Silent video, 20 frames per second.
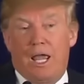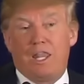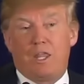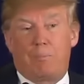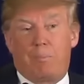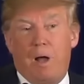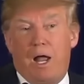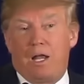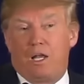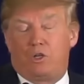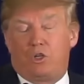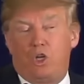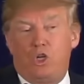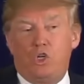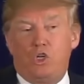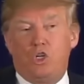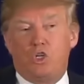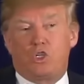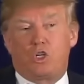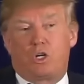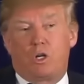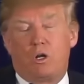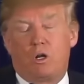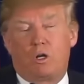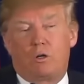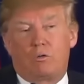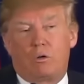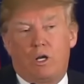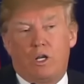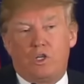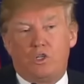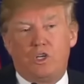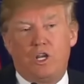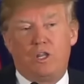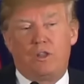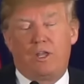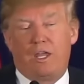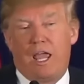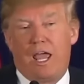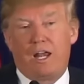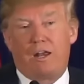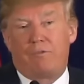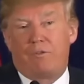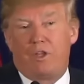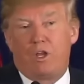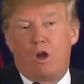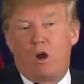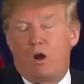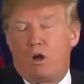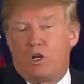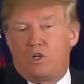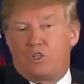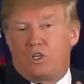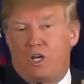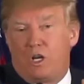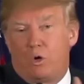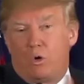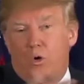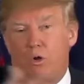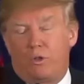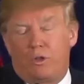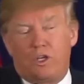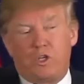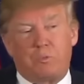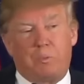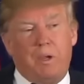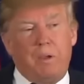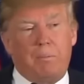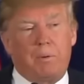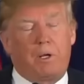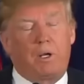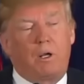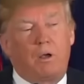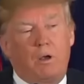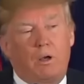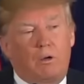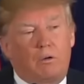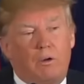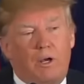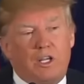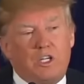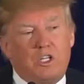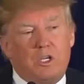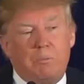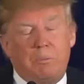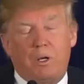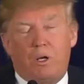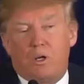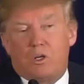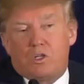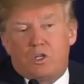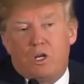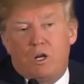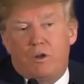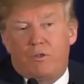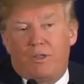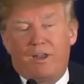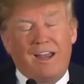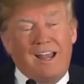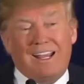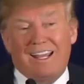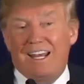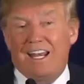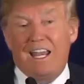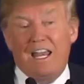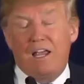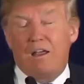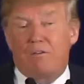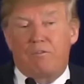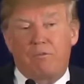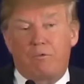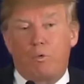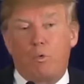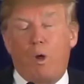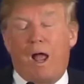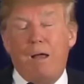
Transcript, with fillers: and the politicians are going crazy, and the head of the RNC and all these people are going crazy because, you know, they're not going to have.